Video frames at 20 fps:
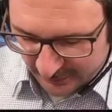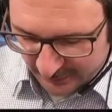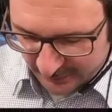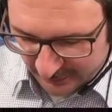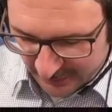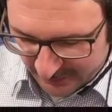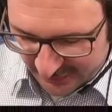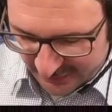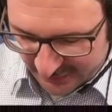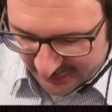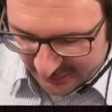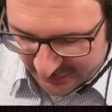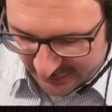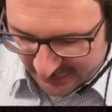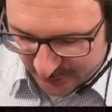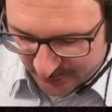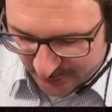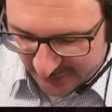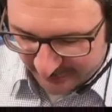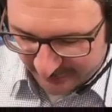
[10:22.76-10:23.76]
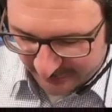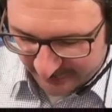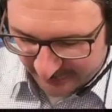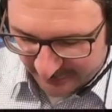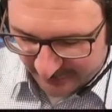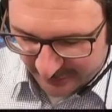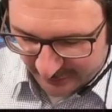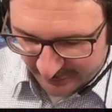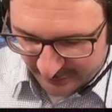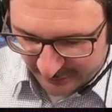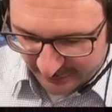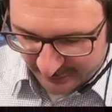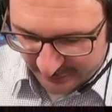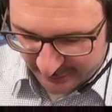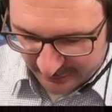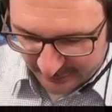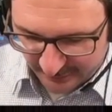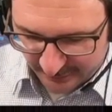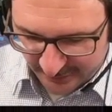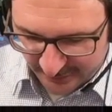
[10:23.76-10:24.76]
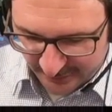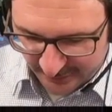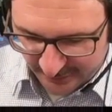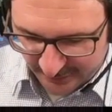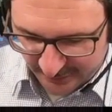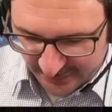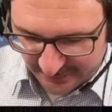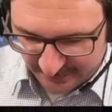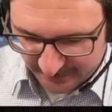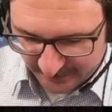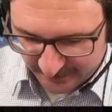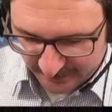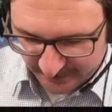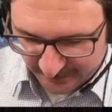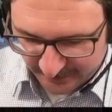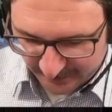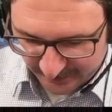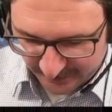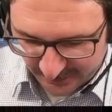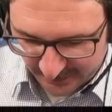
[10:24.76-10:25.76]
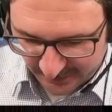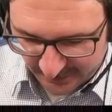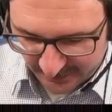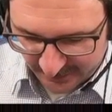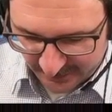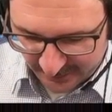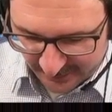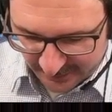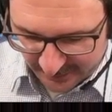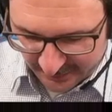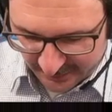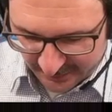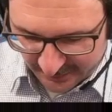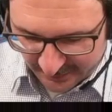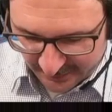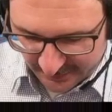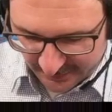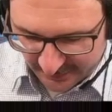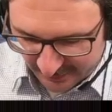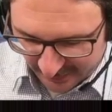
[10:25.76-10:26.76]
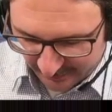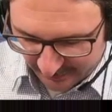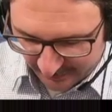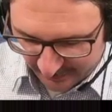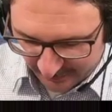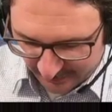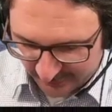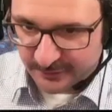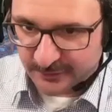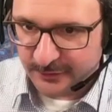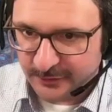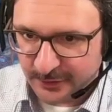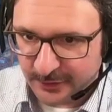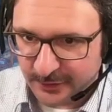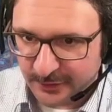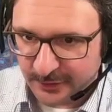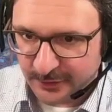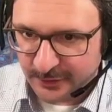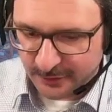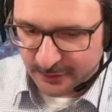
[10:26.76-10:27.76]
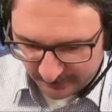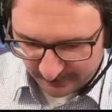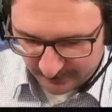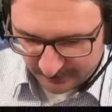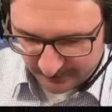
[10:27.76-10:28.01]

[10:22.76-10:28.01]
that means we have 3 times 2